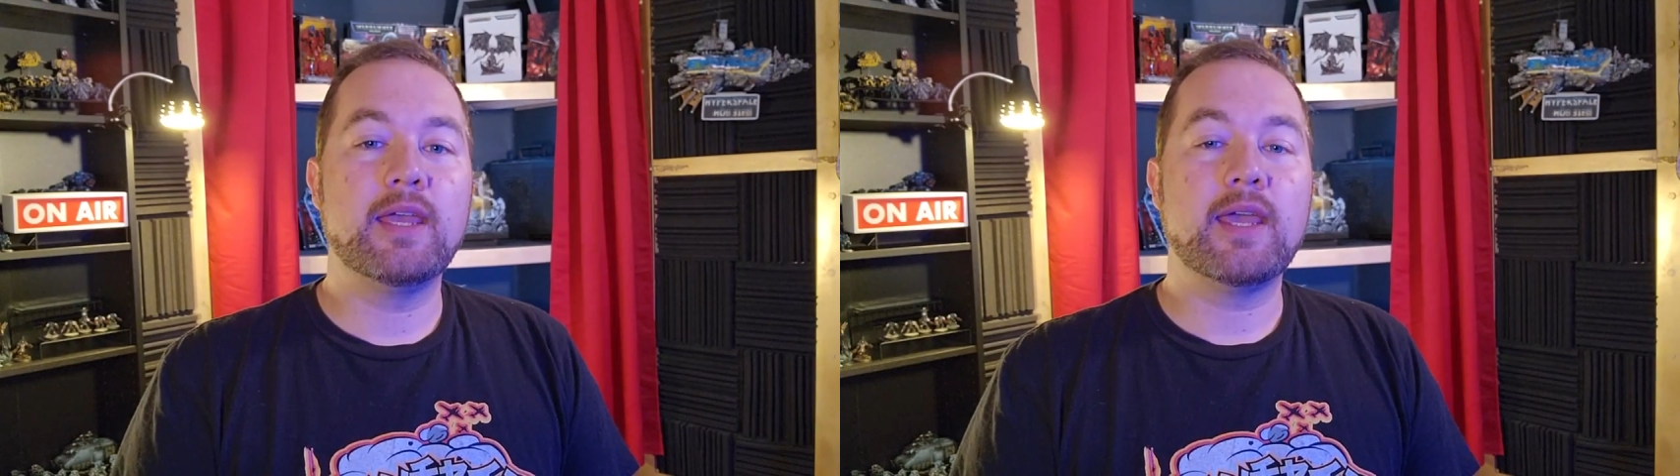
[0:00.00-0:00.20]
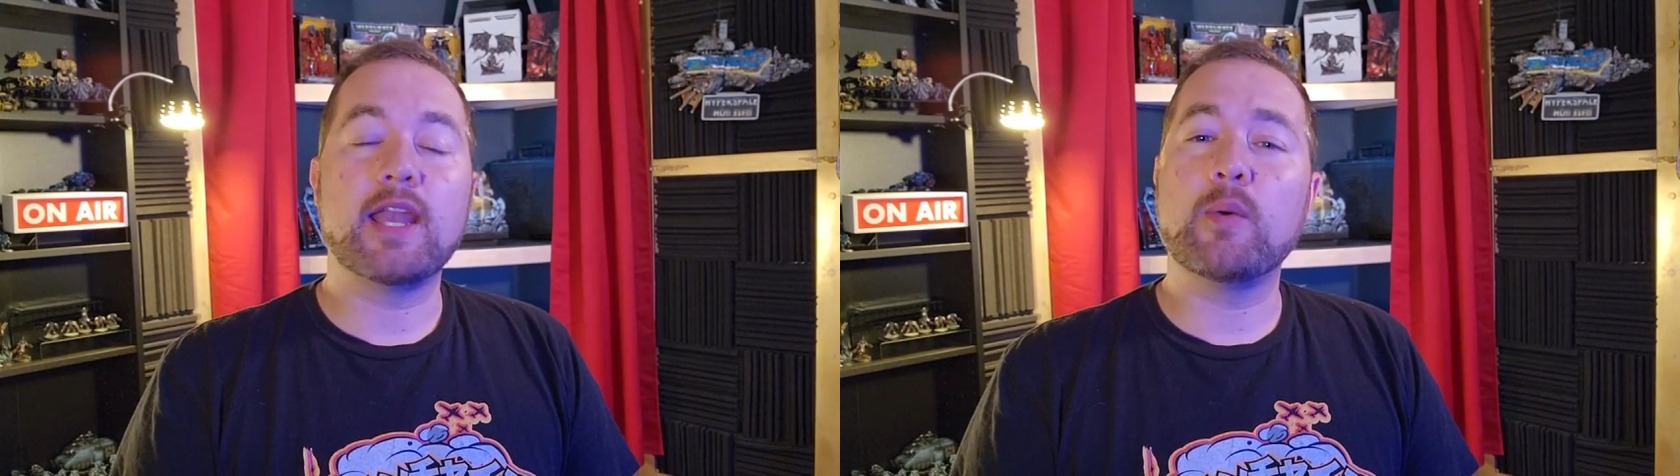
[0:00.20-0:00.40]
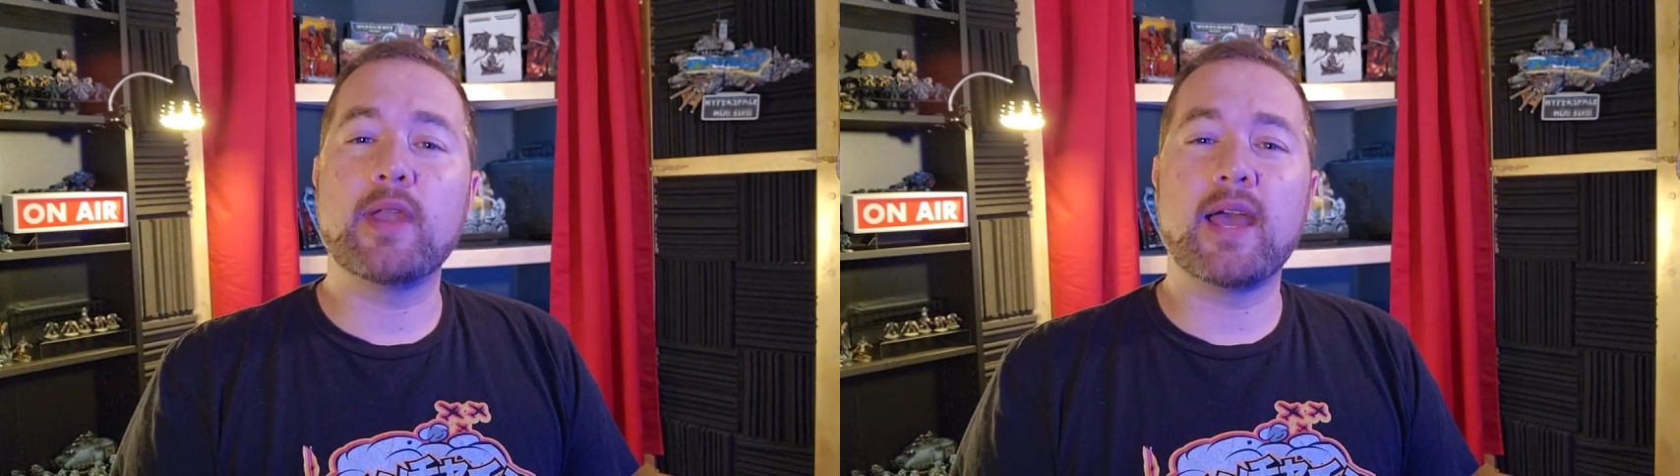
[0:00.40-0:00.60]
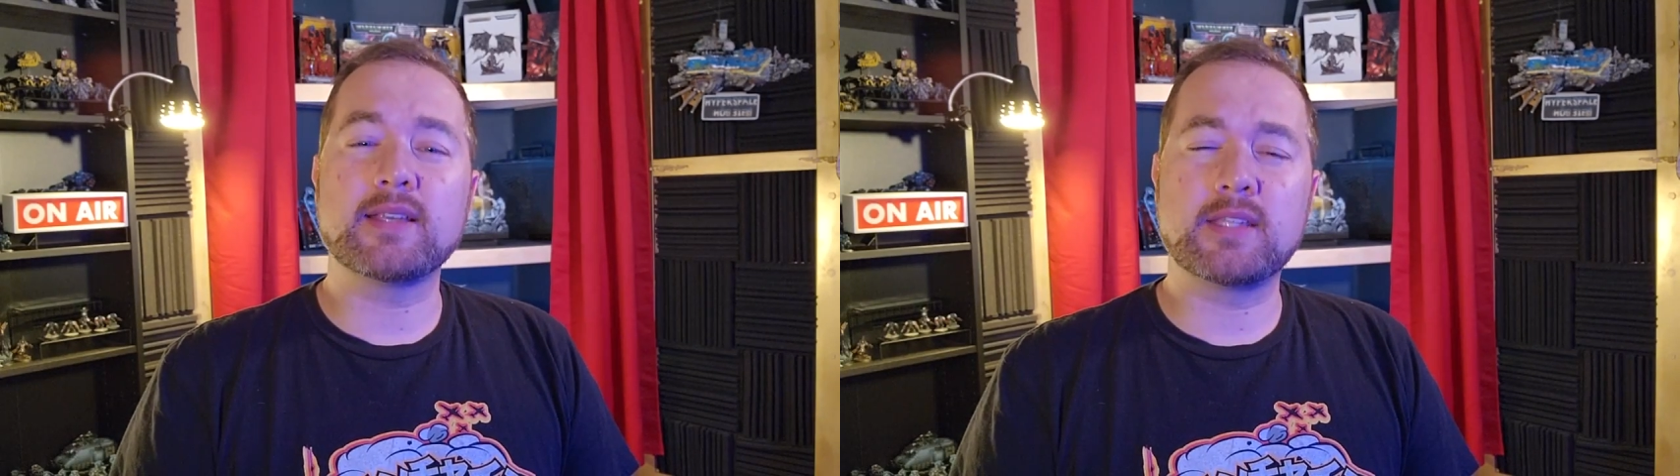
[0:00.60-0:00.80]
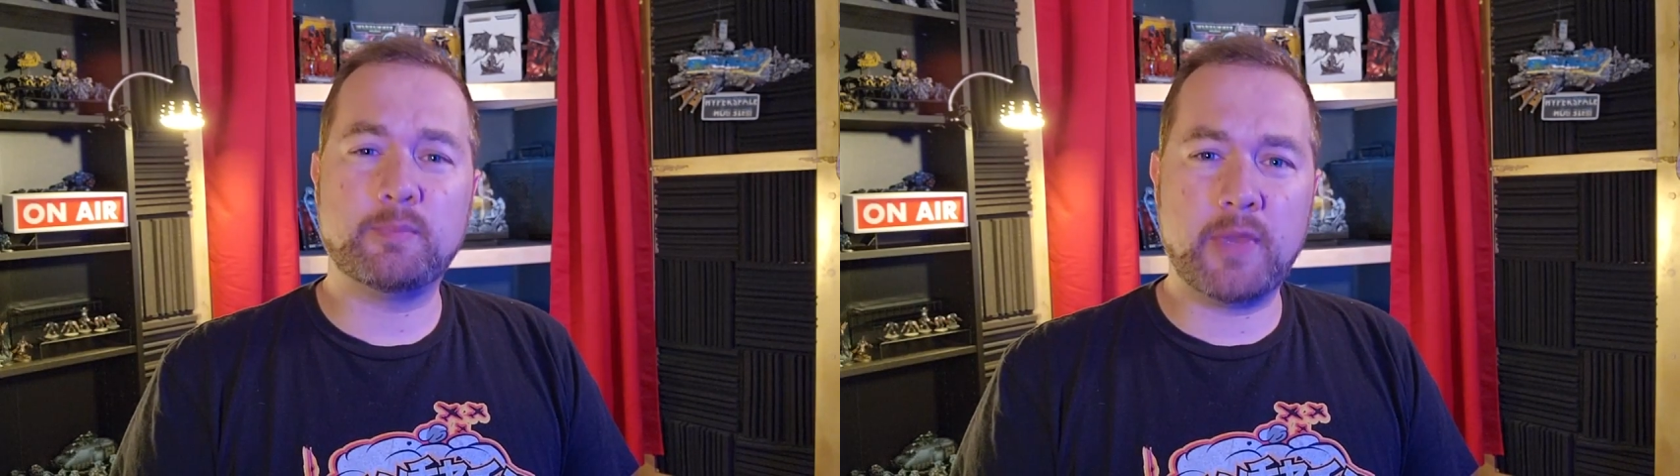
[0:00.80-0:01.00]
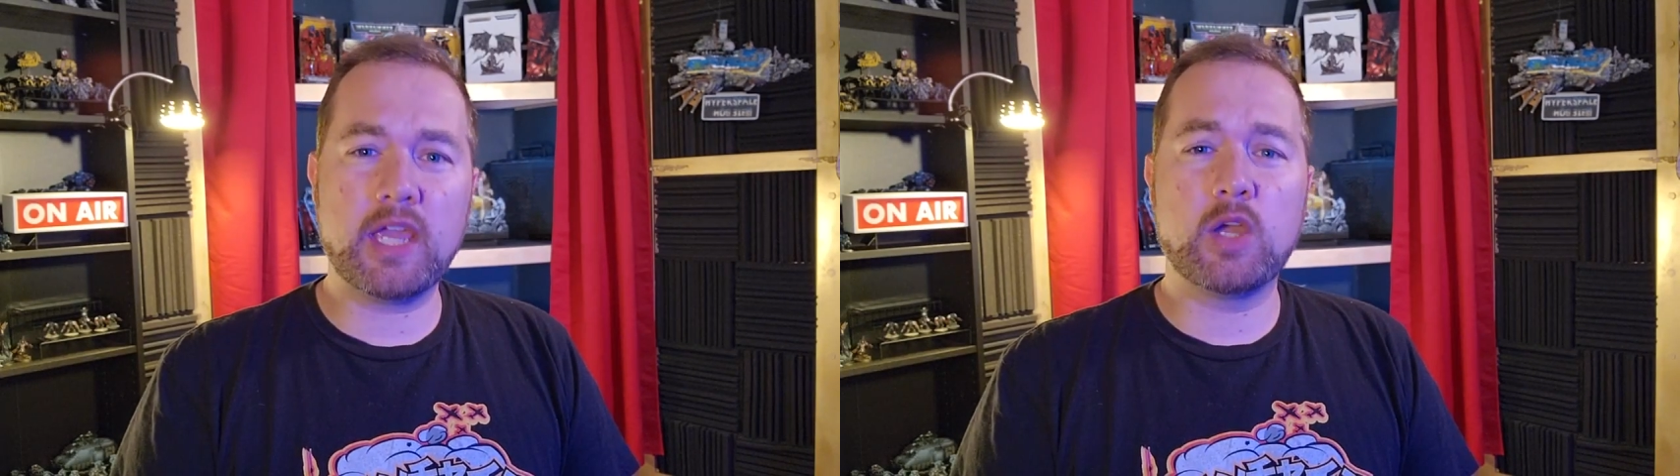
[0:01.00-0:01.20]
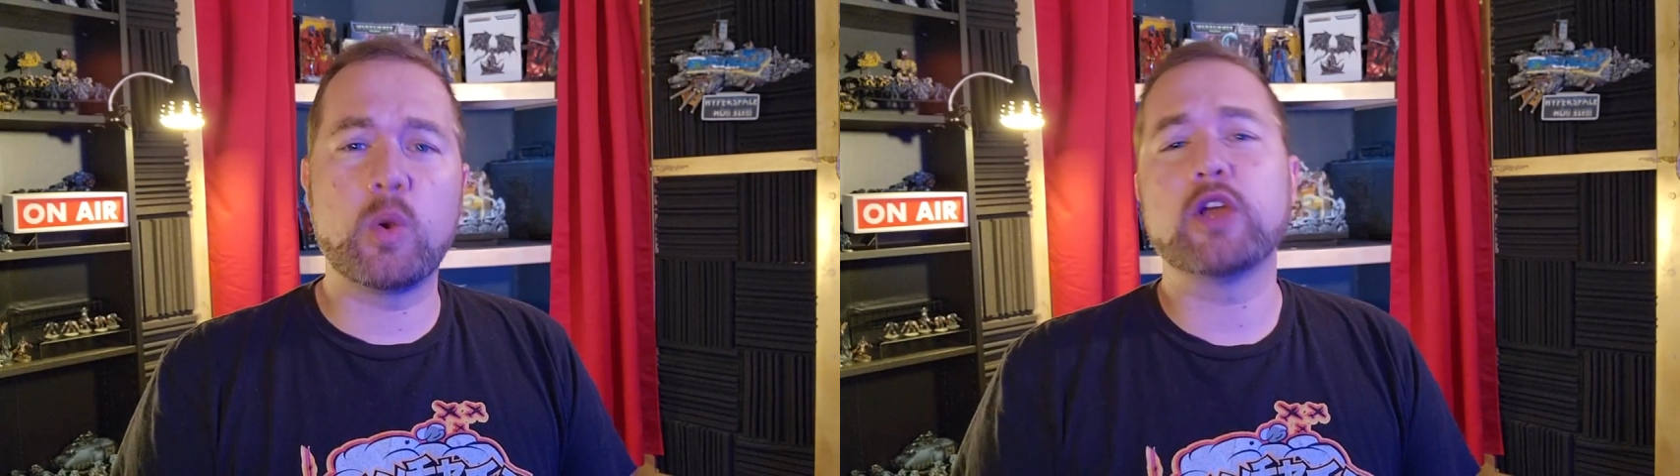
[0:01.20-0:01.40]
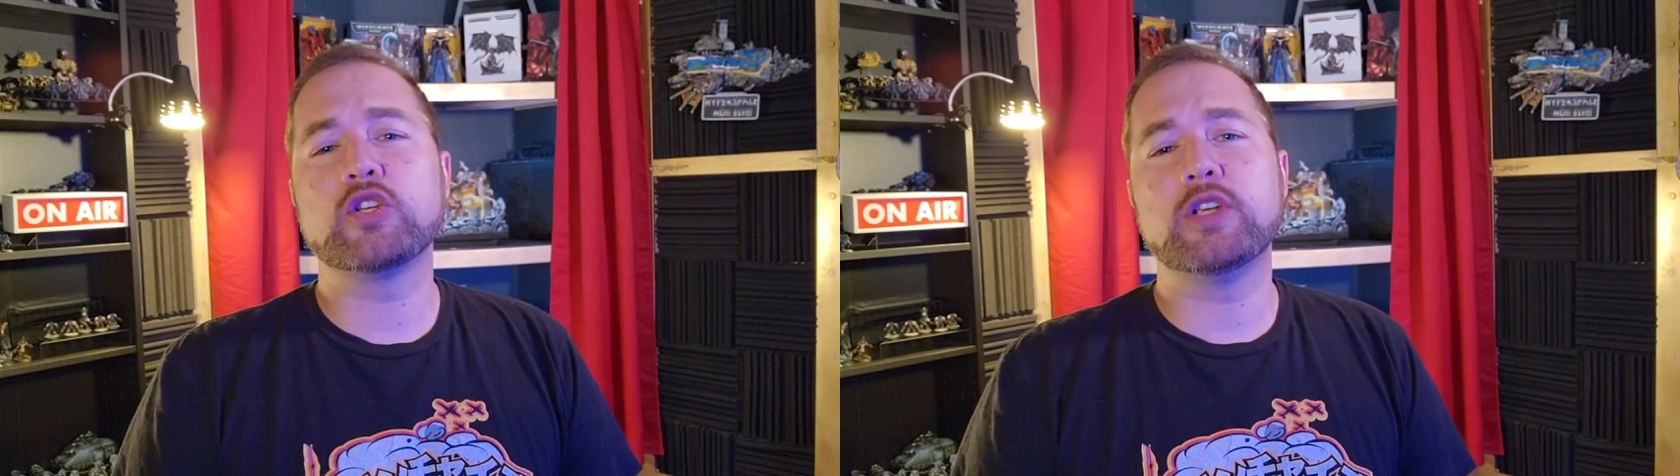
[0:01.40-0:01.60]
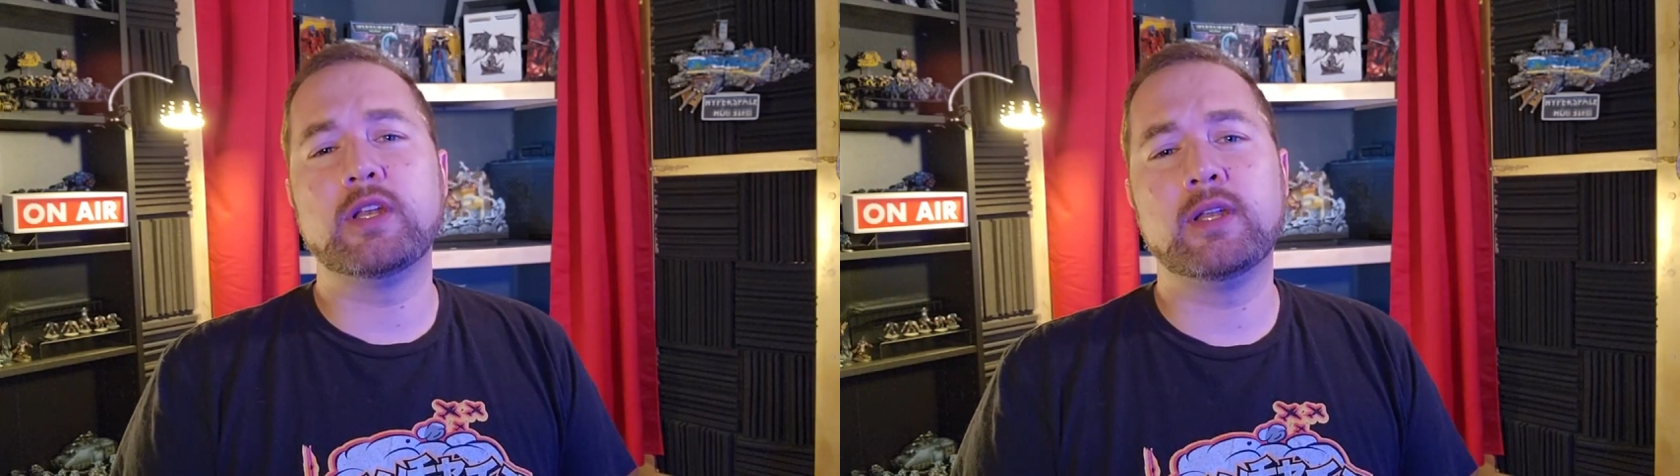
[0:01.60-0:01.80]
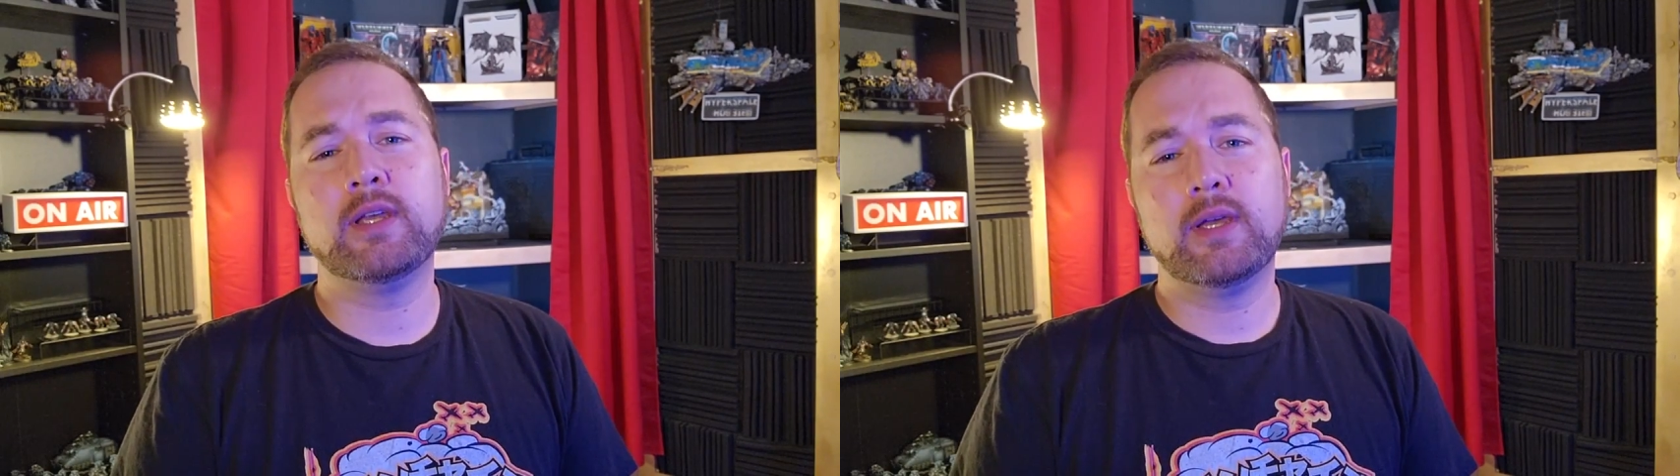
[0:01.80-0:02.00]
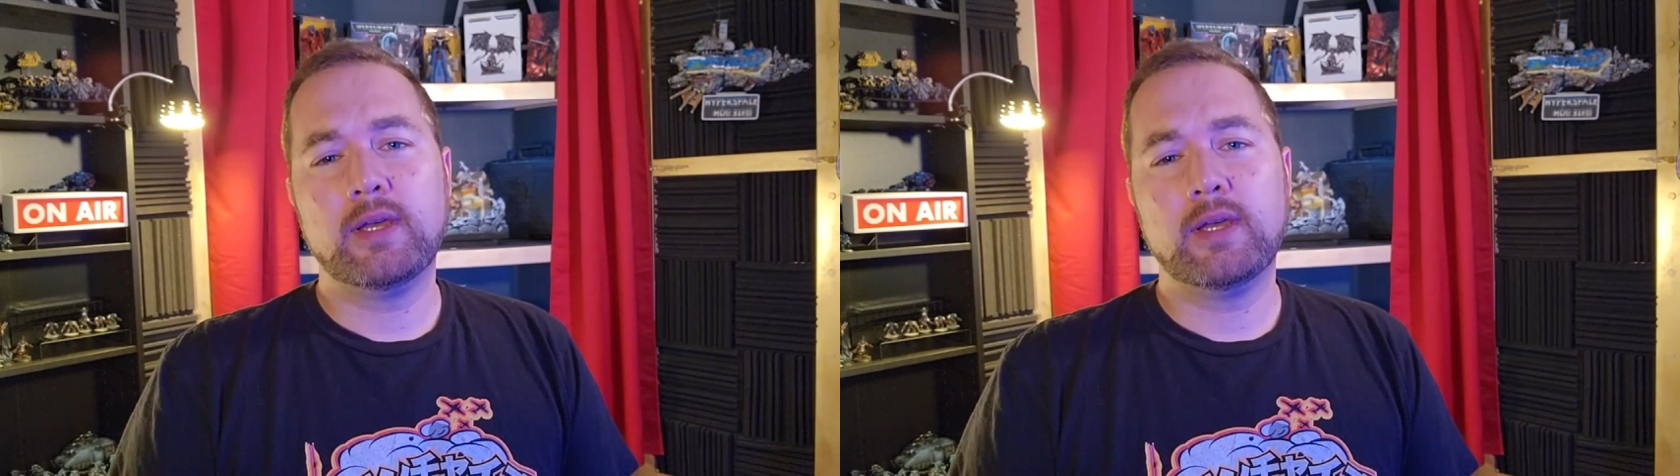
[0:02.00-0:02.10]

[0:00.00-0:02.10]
and I want to ask the big question,